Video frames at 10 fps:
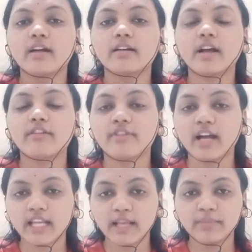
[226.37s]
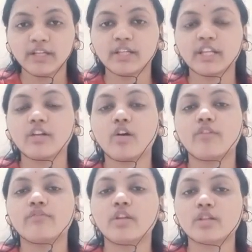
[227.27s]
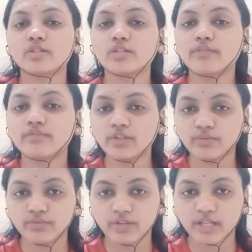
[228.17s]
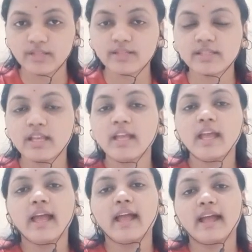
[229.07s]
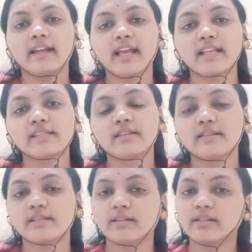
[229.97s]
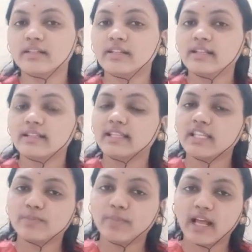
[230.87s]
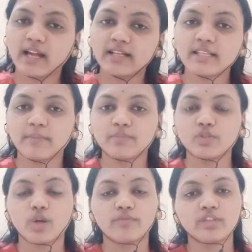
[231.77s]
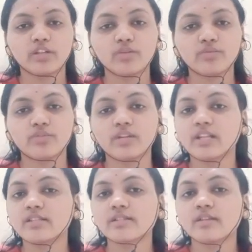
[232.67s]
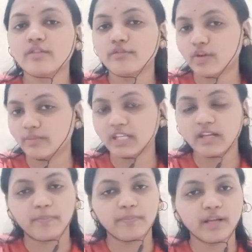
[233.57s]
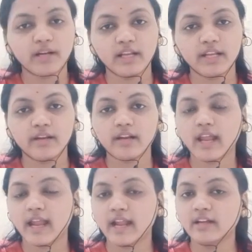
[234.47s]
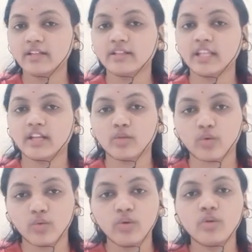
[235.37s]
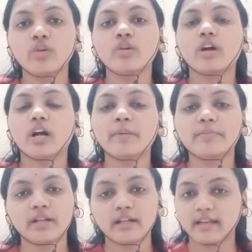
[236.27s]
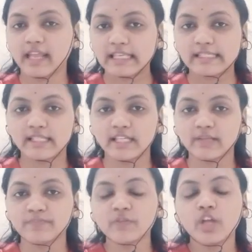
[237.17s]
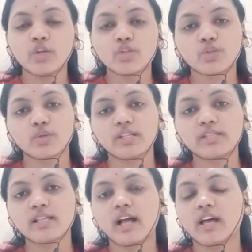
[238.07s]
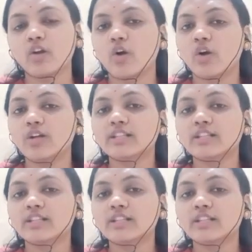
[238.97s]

availability of lots of nutrients, and as a result these plants absorb the nutrients from the upper layer and they grow up nicely. So these are all the